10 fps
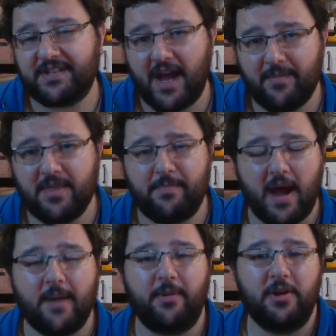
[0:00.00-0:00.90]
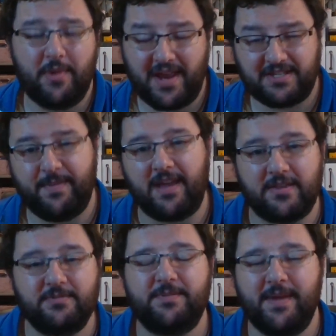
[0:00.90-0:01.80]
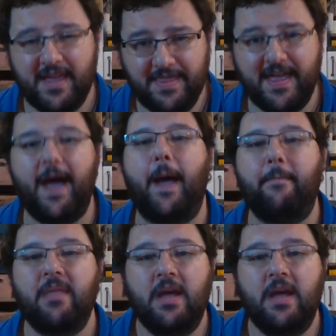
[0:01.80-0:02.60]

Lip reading: time of the Bible, you would expect them to be in there.